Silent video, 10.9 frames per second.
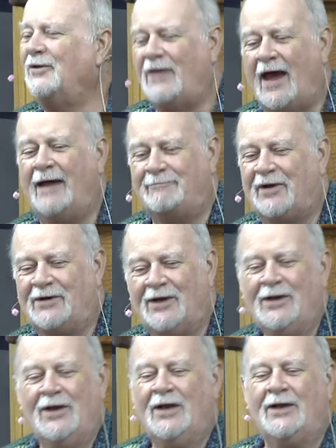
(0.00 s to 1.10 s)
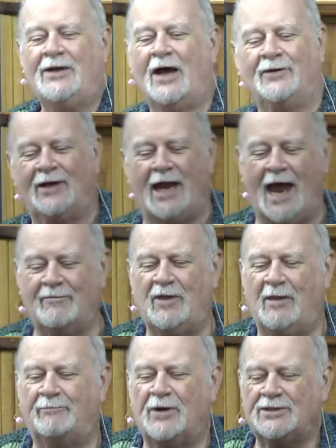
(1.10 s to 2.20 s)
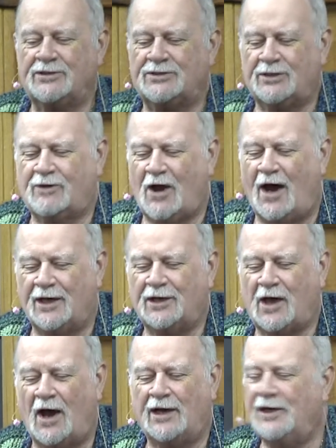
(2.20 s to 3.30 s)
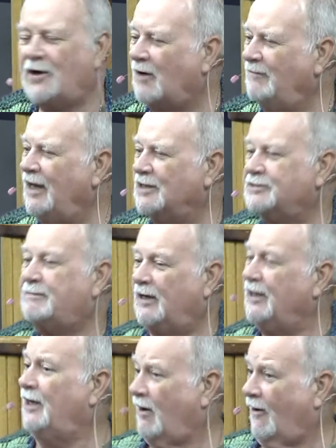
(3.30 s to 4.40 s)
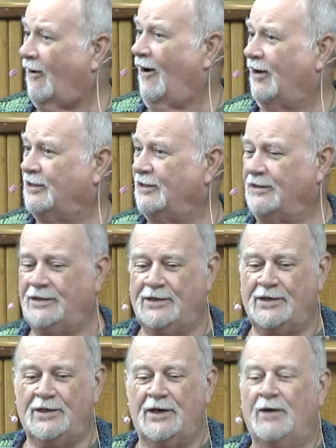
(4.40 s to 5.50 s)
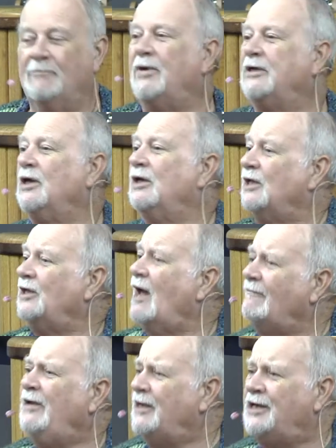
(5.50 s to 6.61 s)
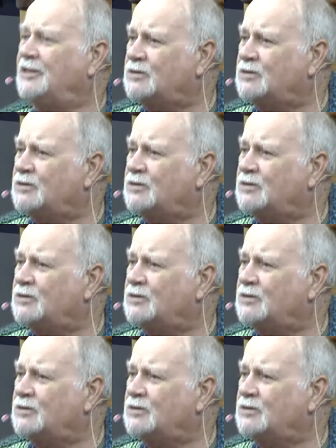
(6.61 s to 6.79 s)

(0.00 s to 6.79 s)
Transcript: Amen. And not only that, but not only having the presence of God and God in our midst, but in our heart, but